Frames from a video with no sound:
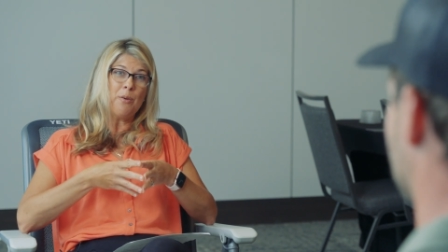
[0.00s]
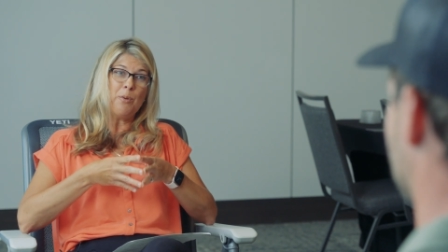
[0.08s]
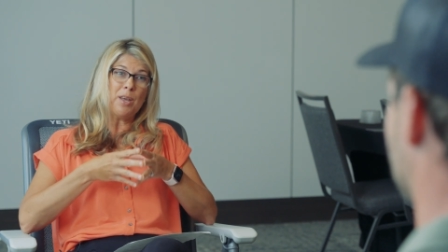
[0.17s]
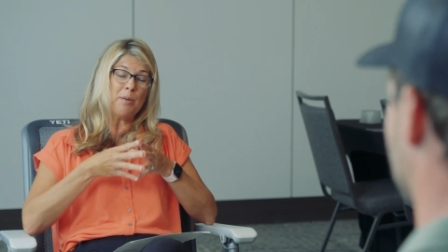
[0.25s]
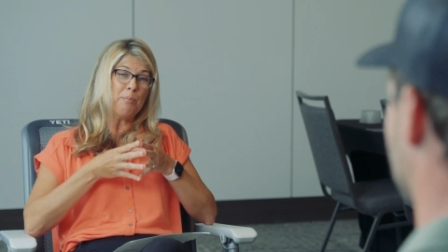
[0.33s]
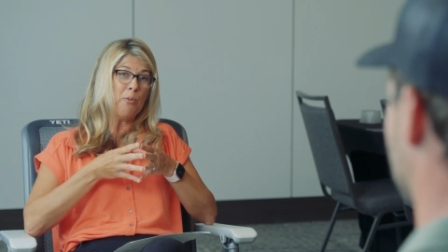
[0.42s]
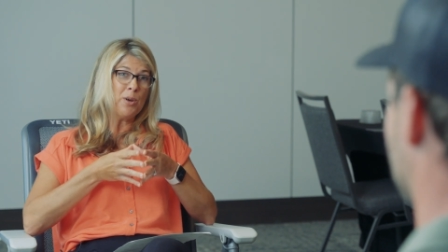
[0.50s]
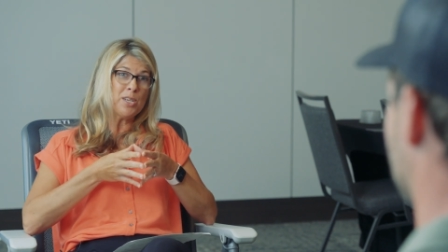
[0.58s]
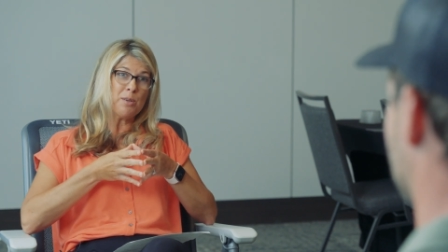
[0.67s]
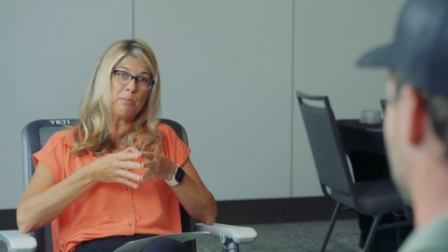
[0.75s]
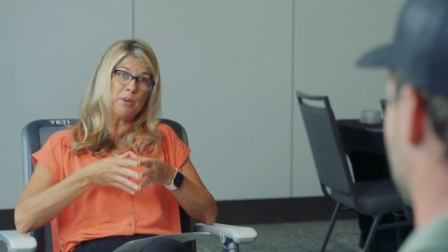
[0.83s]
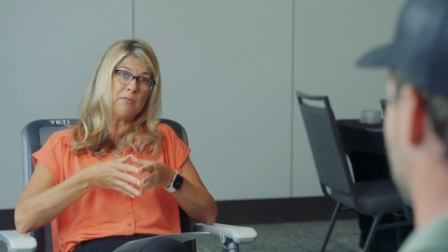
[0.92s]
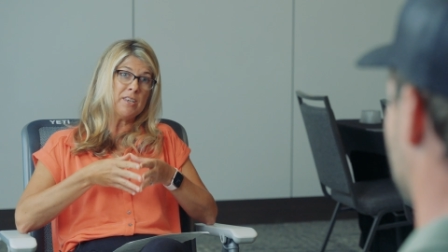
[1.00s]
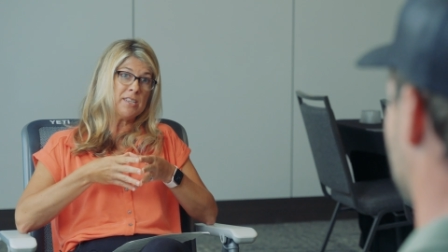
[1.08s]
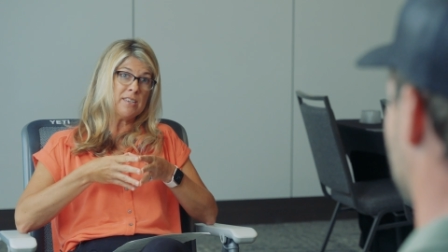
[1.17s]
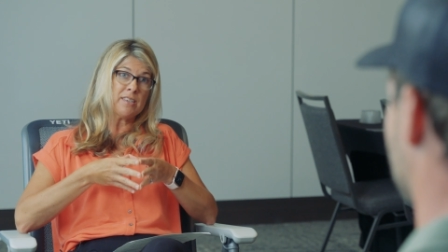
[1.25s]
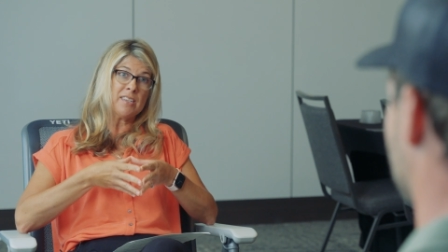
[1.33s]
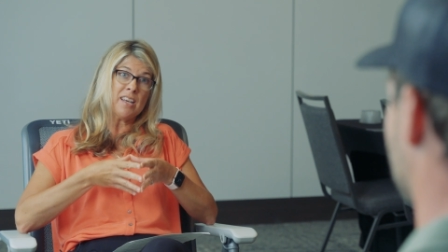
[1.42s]
we can point to previous
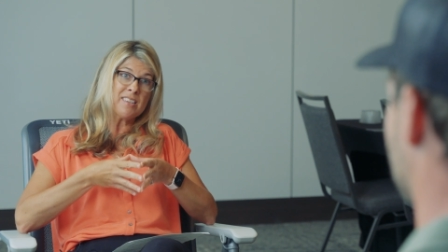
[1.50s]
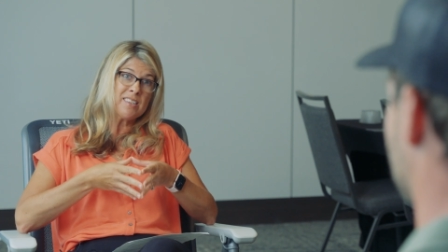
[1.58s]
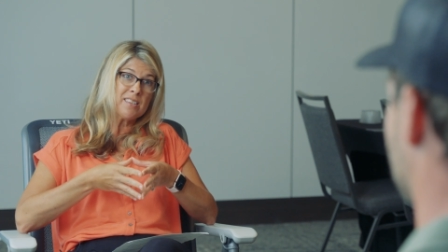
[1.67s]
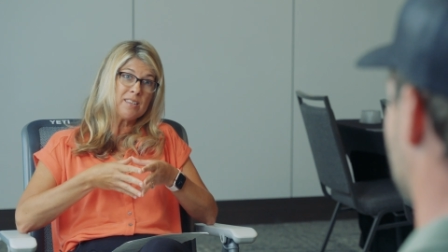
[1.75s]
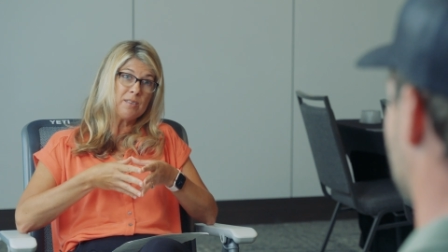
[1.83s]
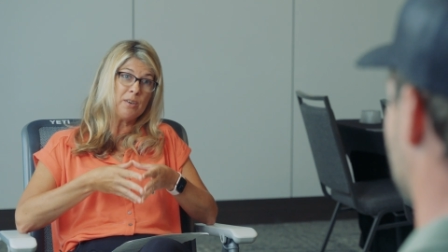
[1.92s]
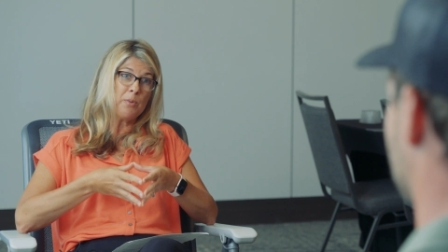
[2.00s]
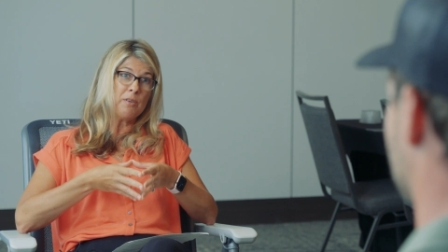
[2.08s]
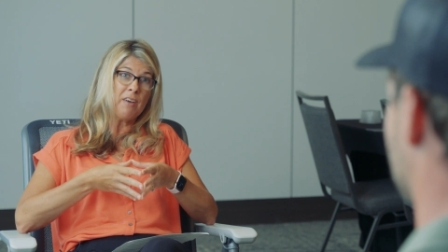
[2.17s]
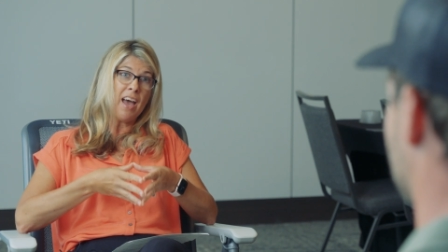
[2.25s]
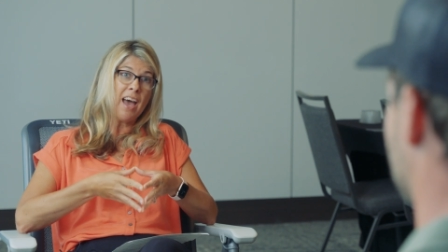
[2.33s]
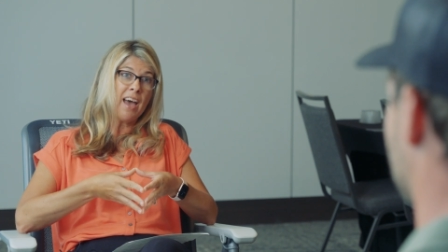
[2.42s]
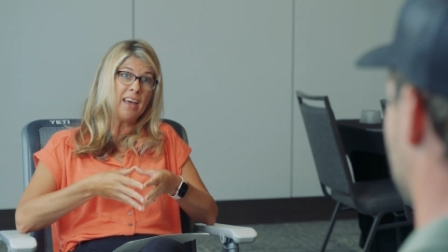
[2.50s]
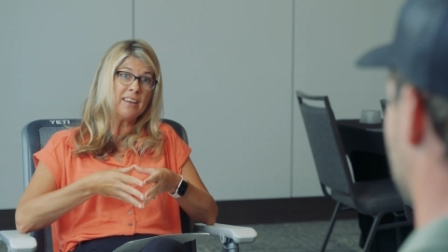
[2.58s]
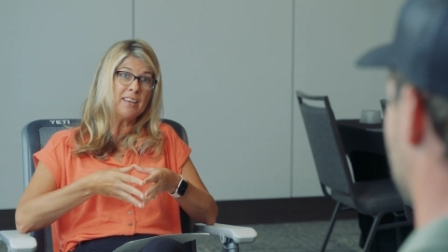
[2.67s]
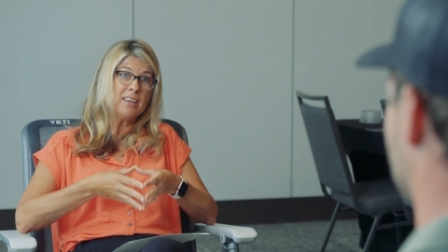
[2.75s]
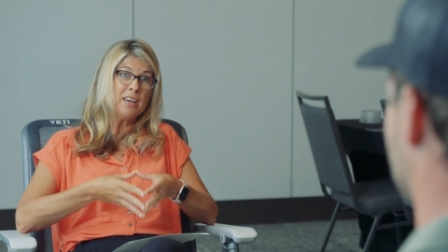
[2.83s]
success that we've had.